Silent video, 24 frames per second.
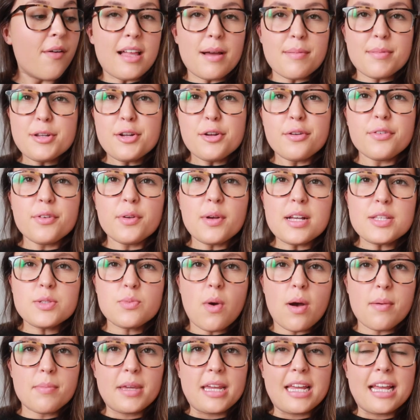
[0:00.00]
Let me know if you guys
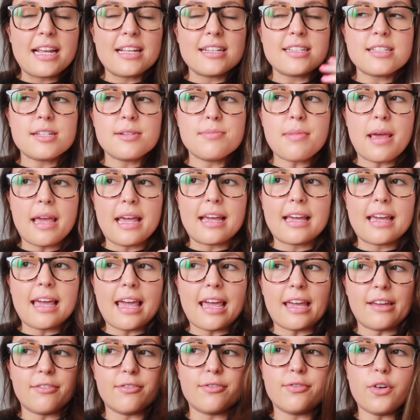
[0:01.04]
want me to make
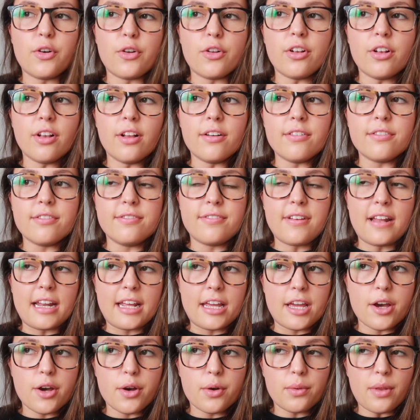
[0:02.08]
a full
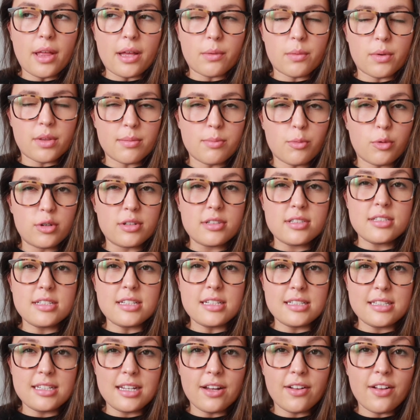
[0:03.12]
video, like, with more
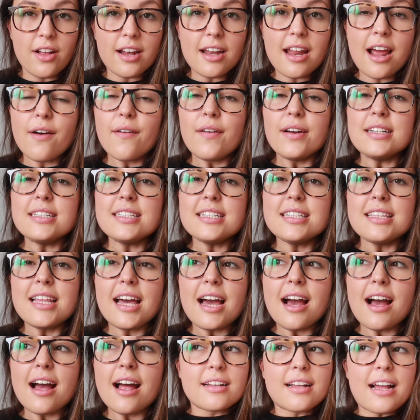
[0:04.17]
detail on how I did
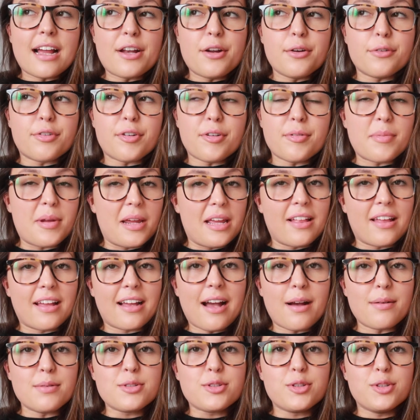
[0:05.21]
that. Like, I know for me, like,
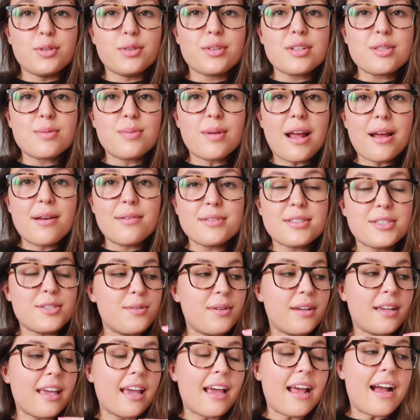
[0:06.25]
I was clueless when I was
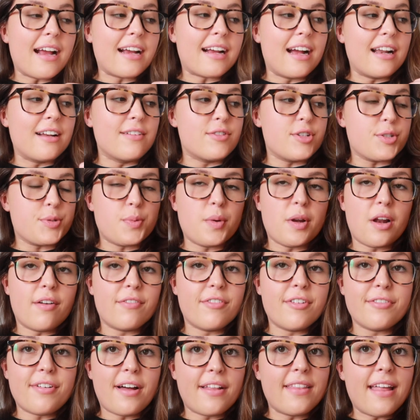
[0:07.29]
doing it. I kind of just went
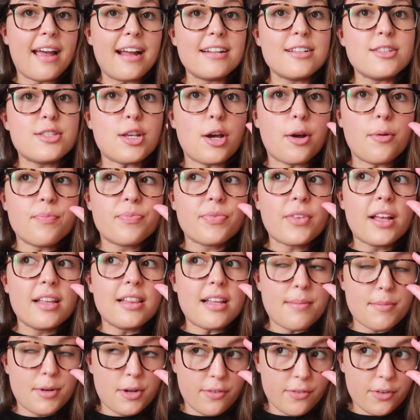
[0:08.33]
off of online, so
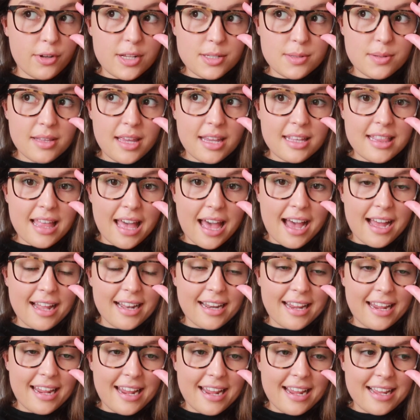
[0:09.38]
let me know if you guys would like
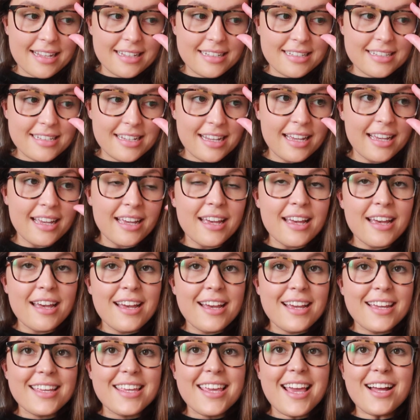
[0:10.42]
that, and
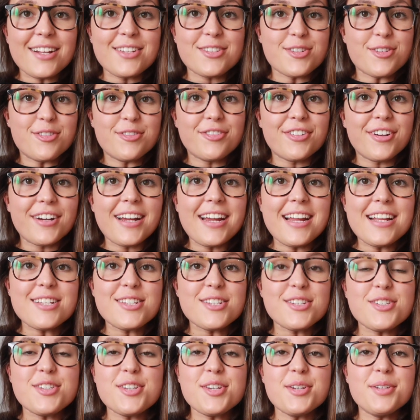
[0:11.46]
yeah, don't
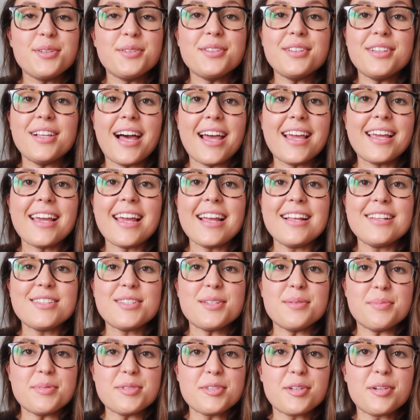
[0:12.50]
forget to like and
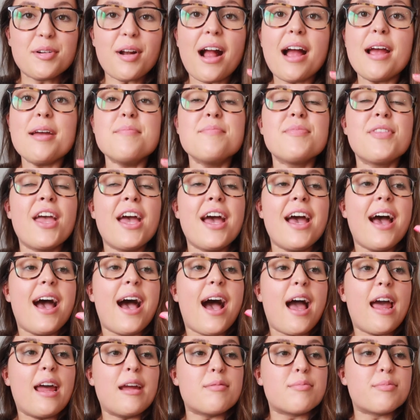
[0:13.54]
subscribe.
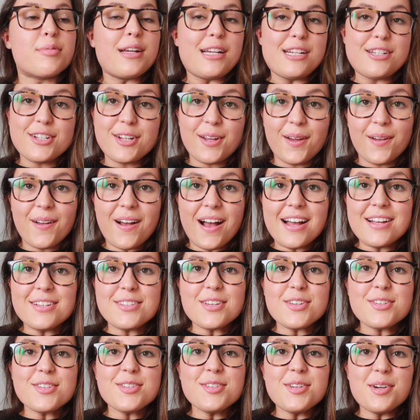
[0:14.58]
I appreciate you guys
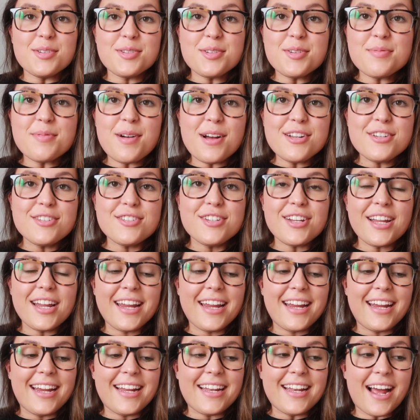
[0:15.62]
so, so much,
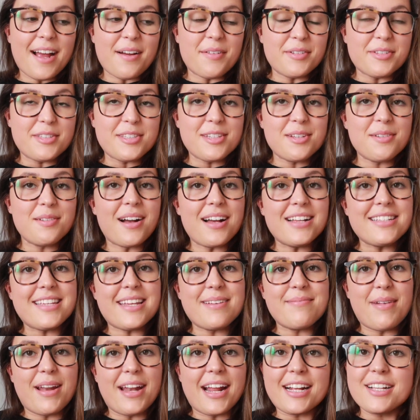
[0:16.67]
and I will see you guys
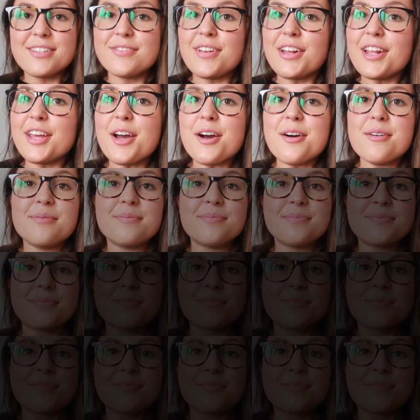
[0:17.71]
in my next video.